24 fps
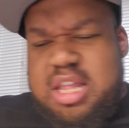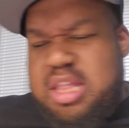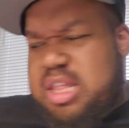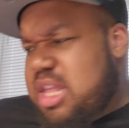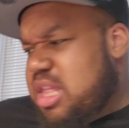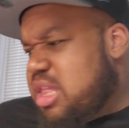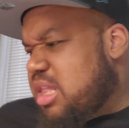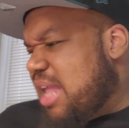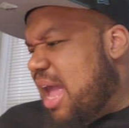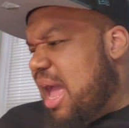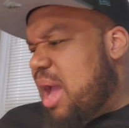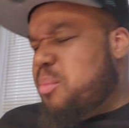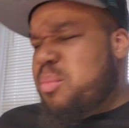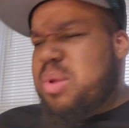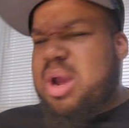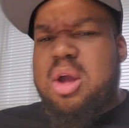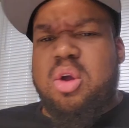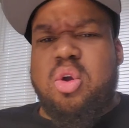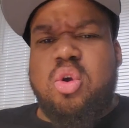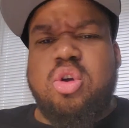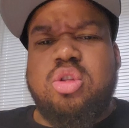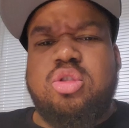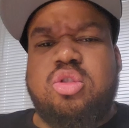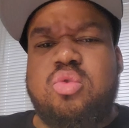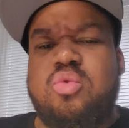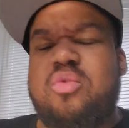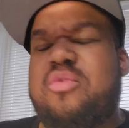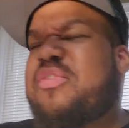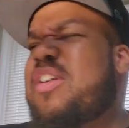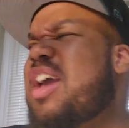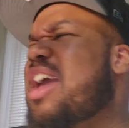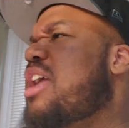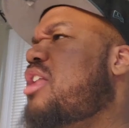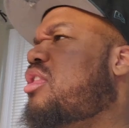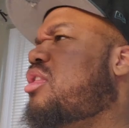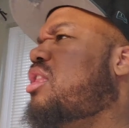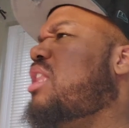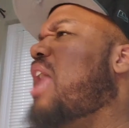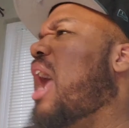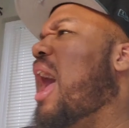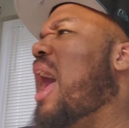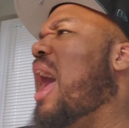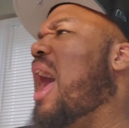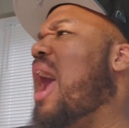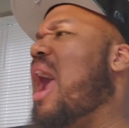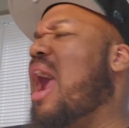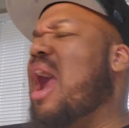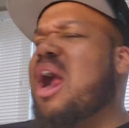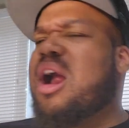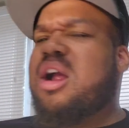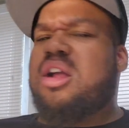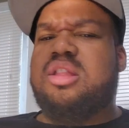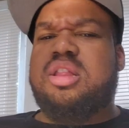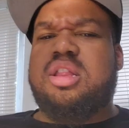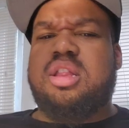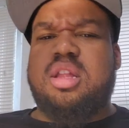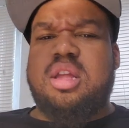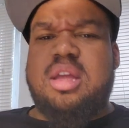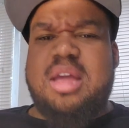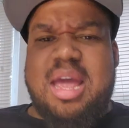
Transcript: This time, we are going through V-Stars